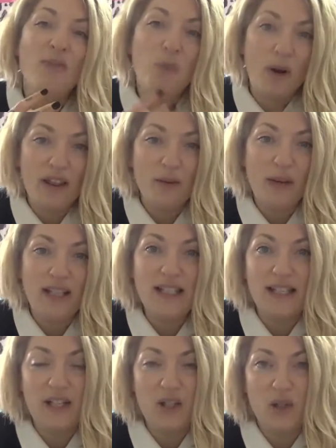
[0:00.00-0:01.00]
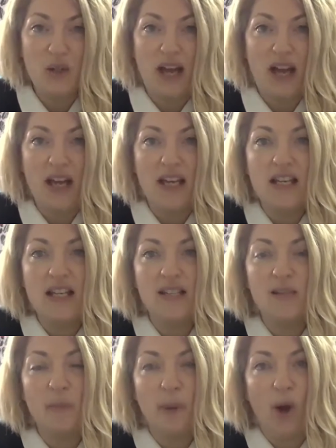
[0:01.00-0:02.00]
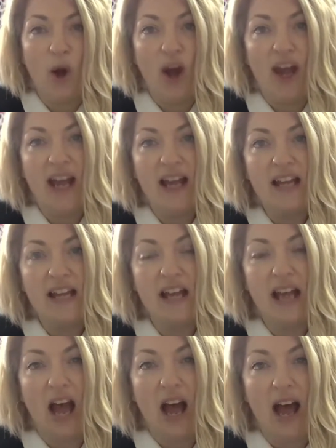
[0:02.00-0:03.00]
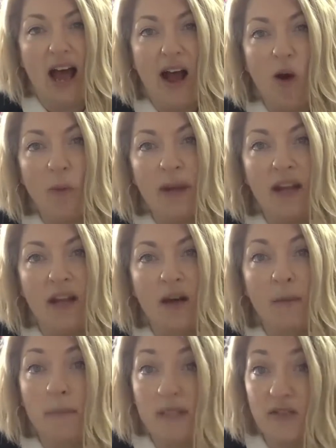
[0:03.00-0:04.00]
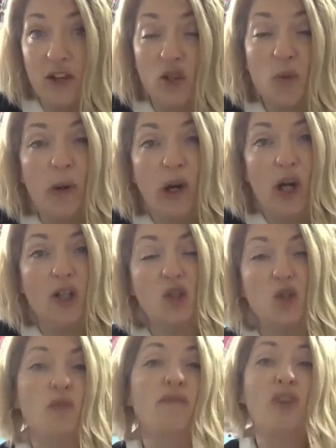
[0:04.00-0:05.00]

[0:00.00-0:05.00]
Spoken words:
One of the ways that I do that is by helping misfit entrepreneurs to